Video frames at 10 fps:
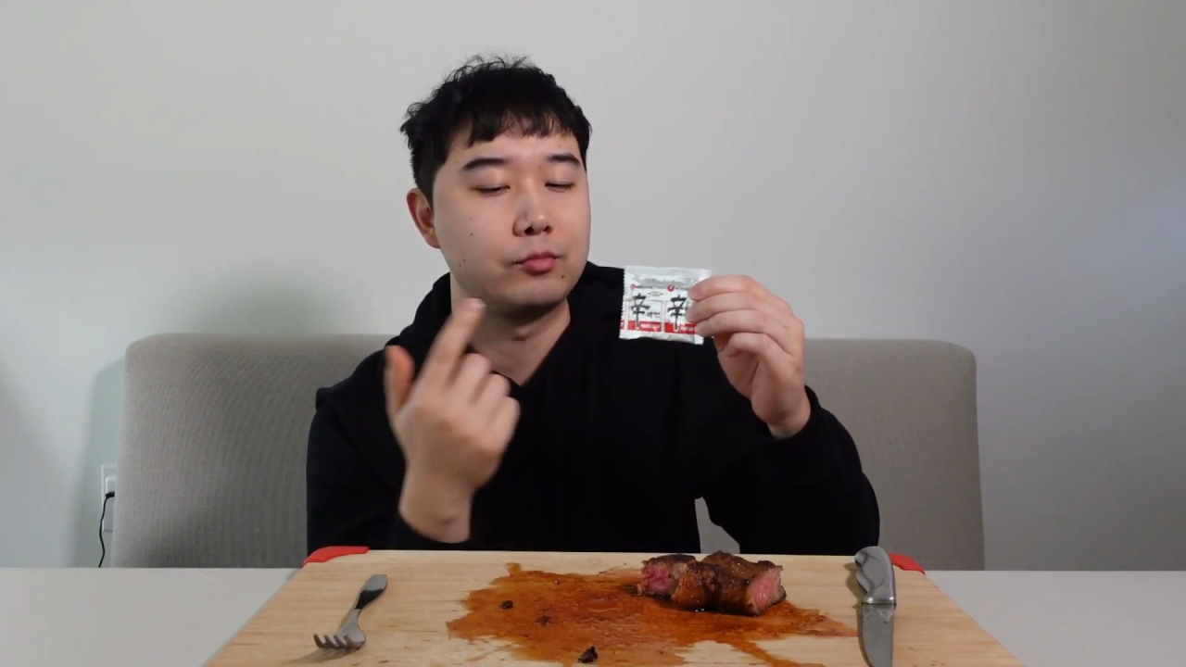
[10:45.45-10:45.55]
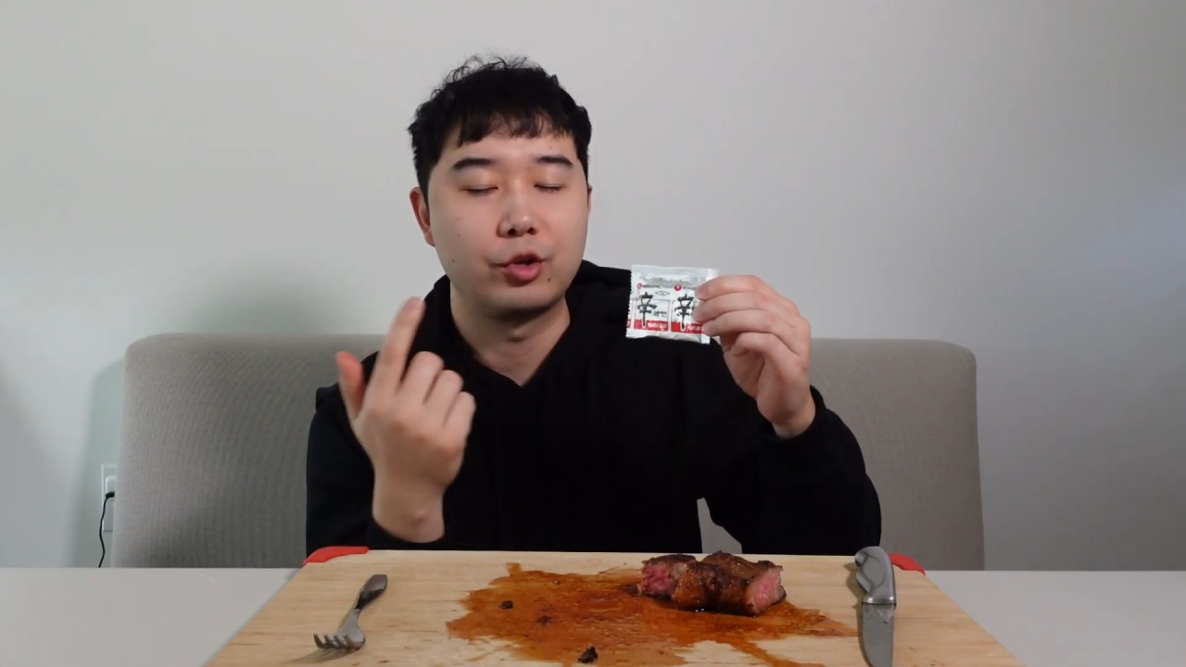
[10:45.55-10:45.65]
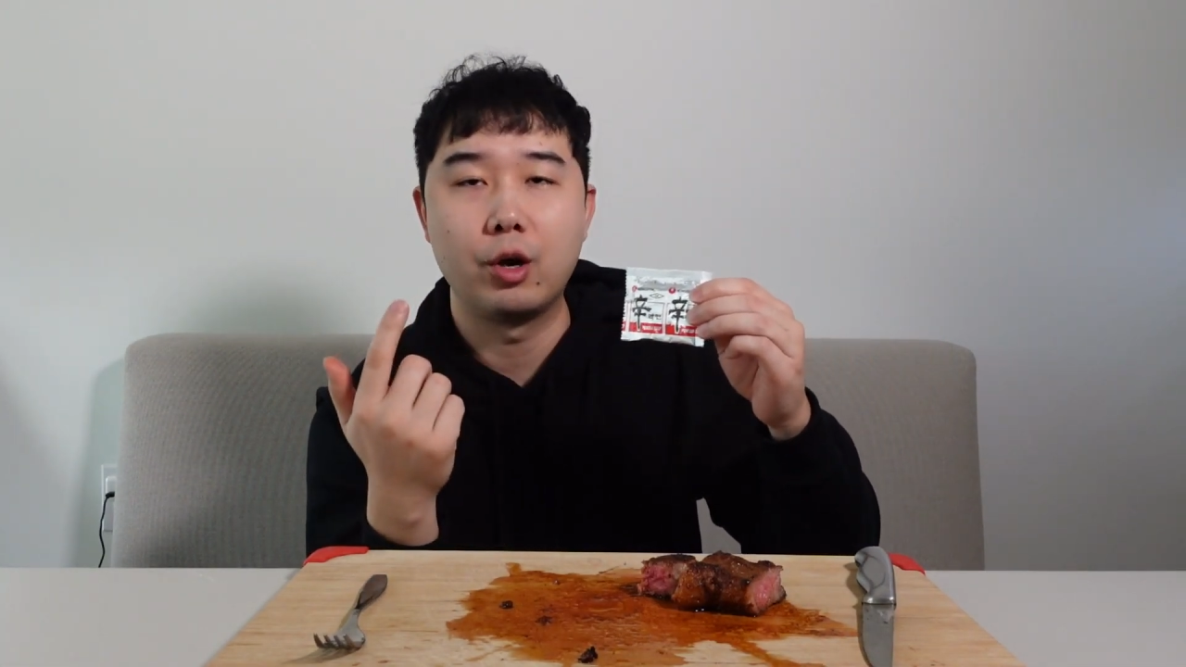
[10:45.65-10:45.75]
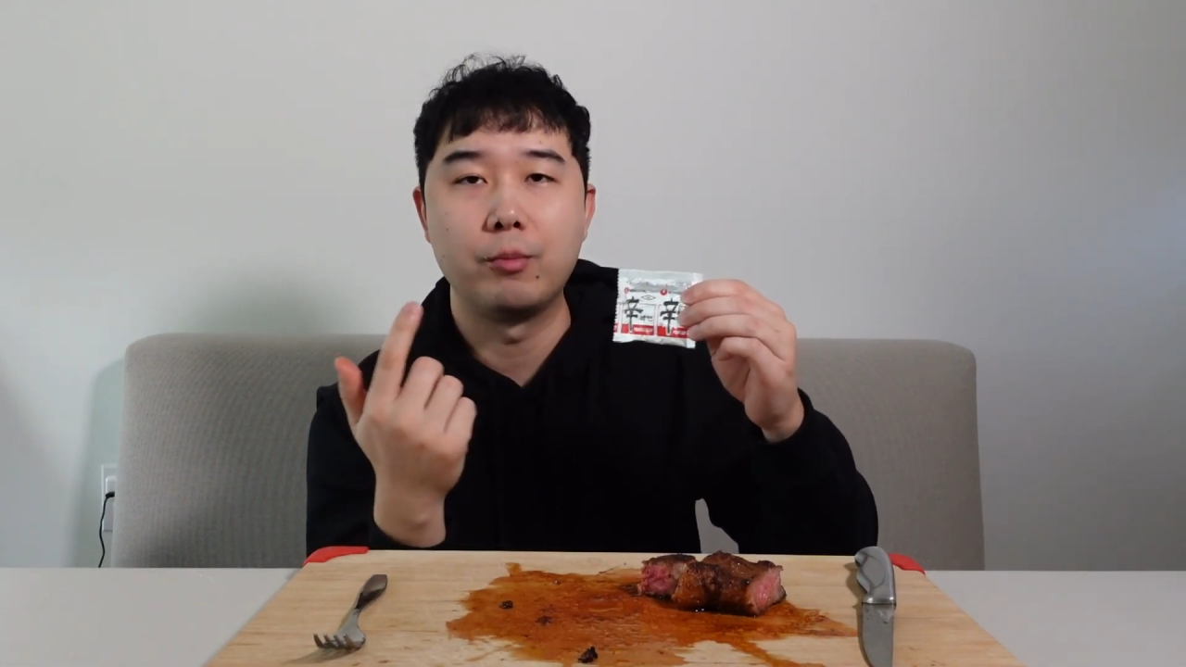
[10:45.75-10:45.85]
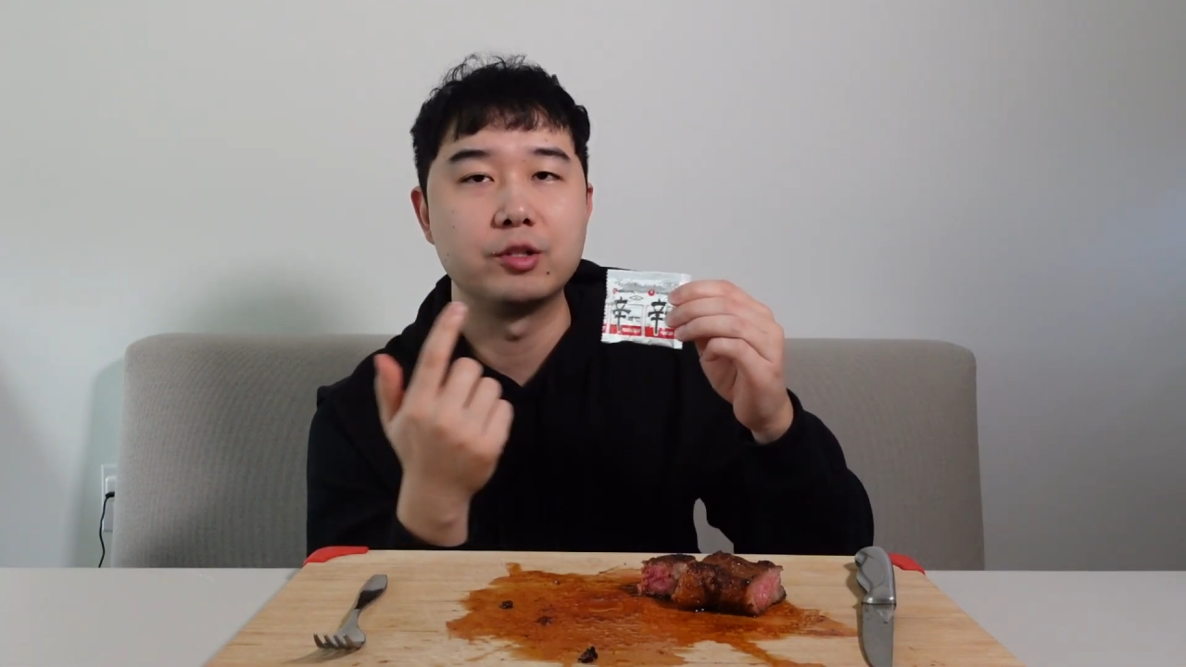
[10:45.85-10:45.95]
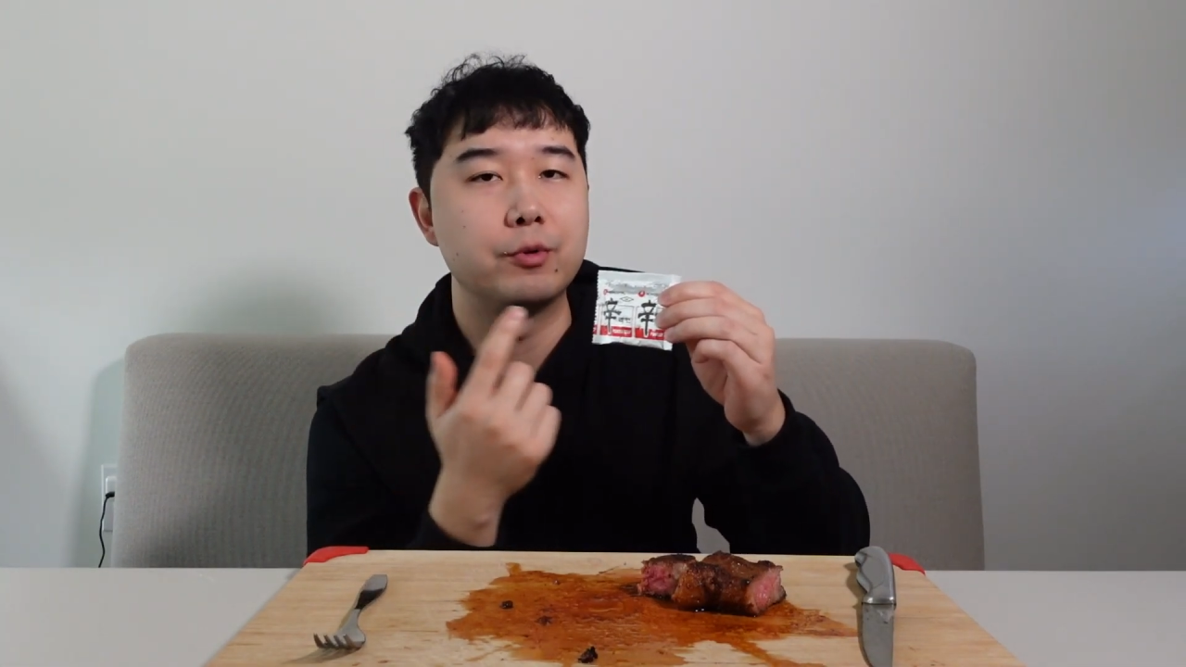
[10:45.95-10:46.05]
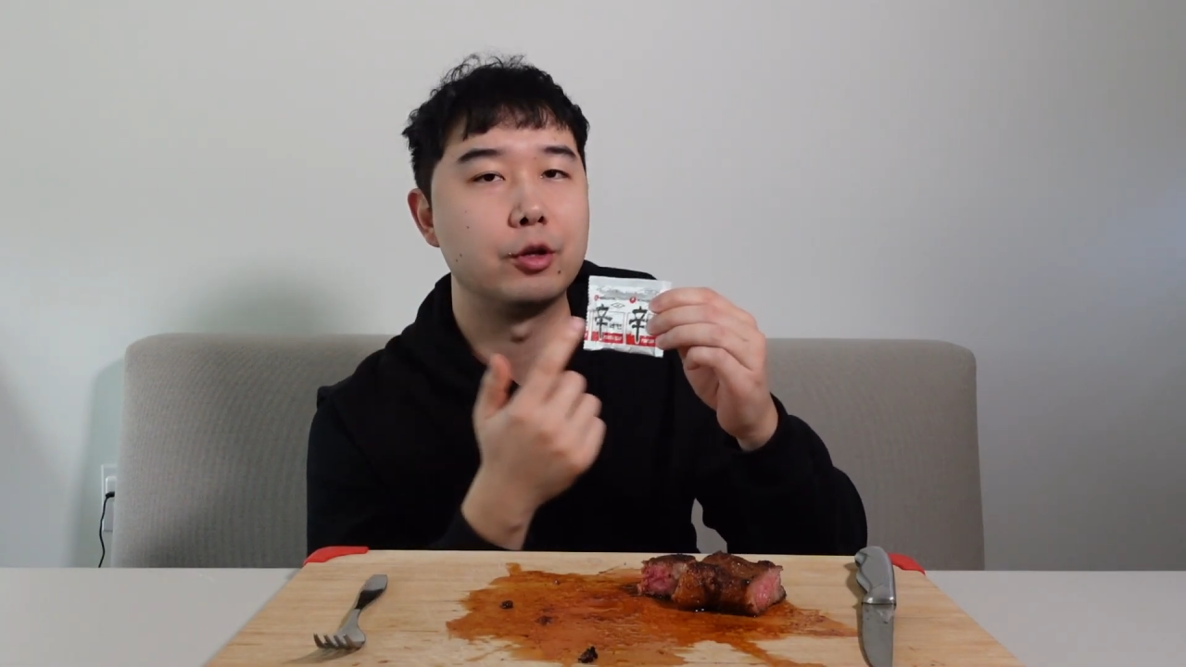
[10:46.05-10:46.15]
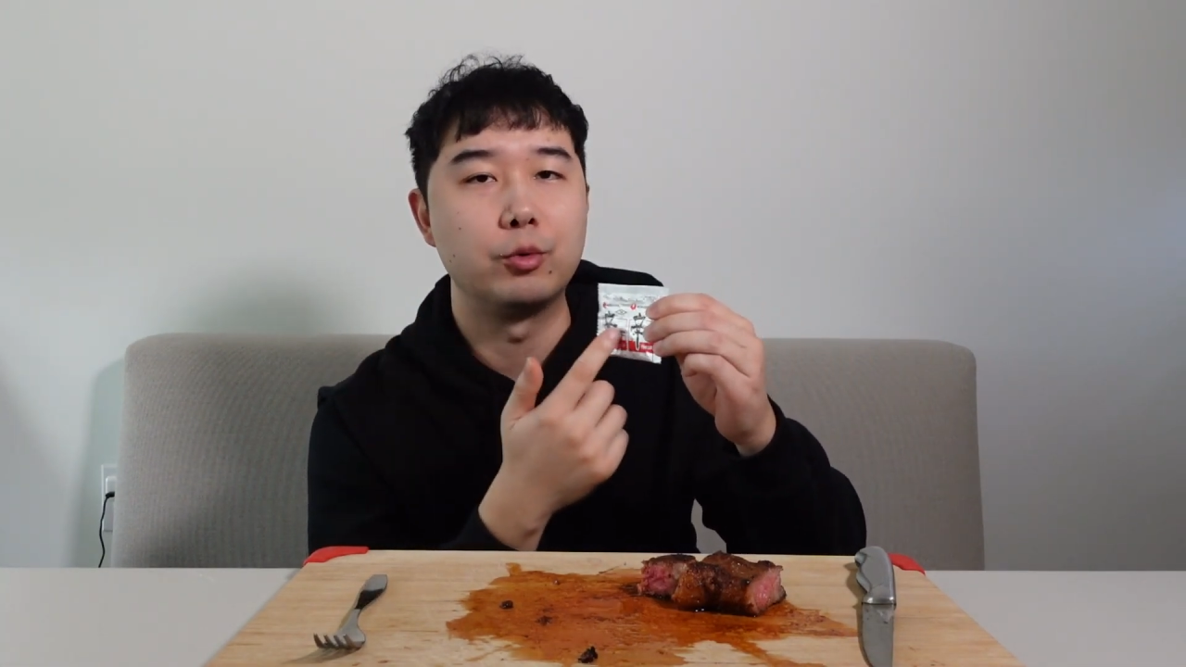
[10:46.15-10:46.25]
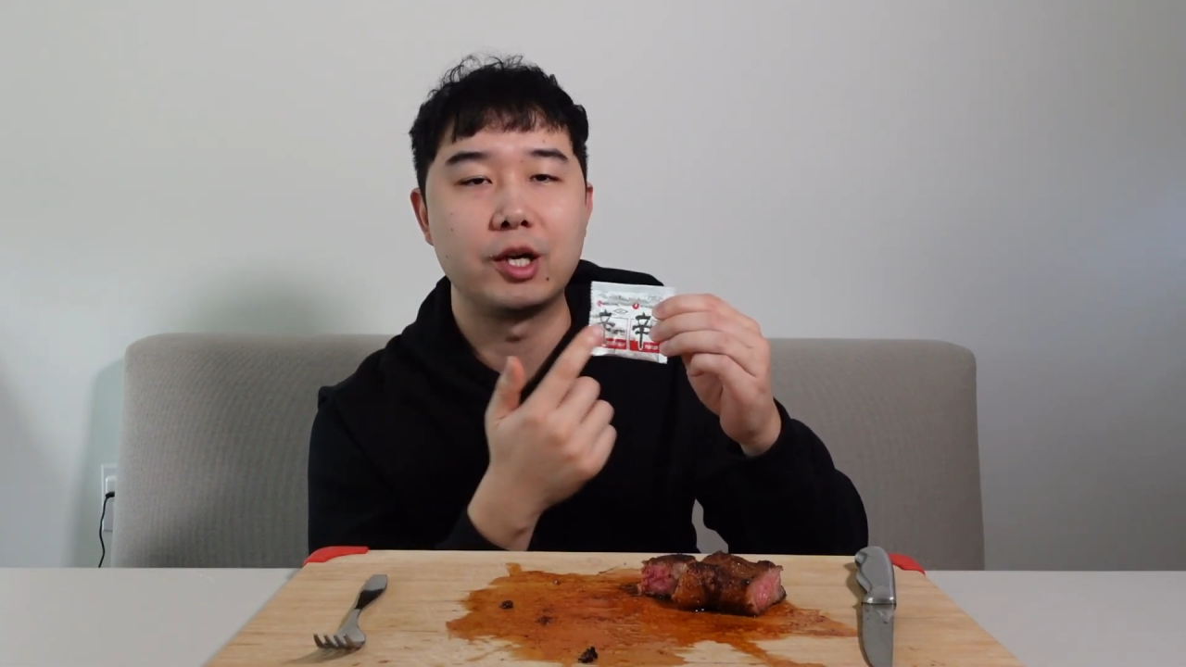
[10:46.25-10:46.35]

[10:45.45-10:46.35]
Comments below what